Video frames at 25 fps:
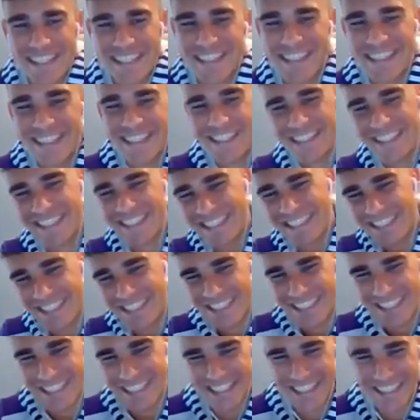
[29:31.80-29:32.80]

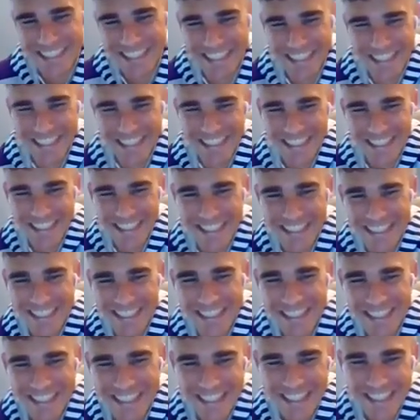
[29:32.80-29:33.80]

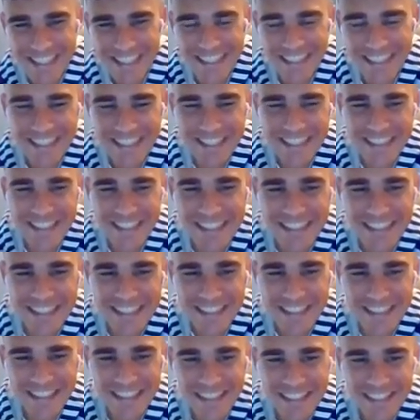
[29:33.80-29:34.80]

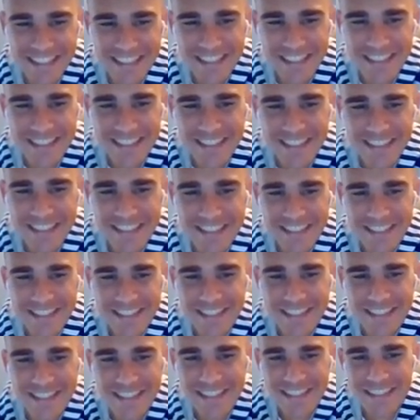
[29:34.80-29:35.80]

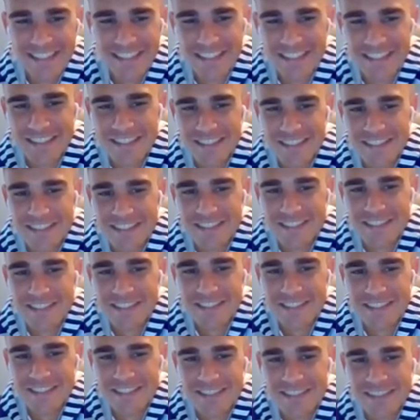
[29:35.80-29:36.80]

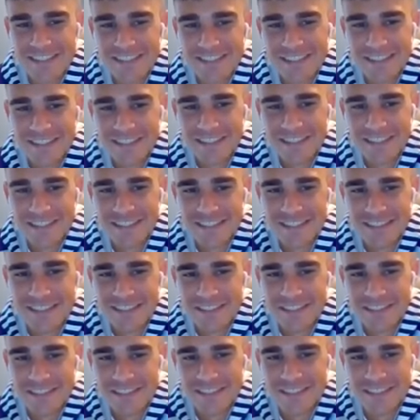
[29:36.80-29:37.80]

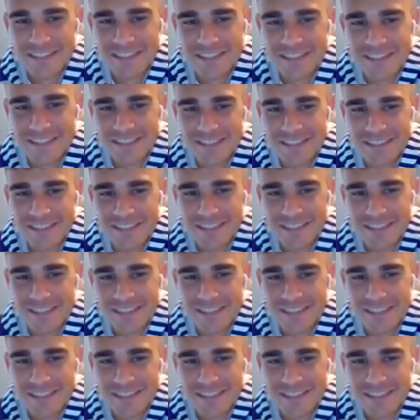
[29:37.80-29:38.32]
[no speech]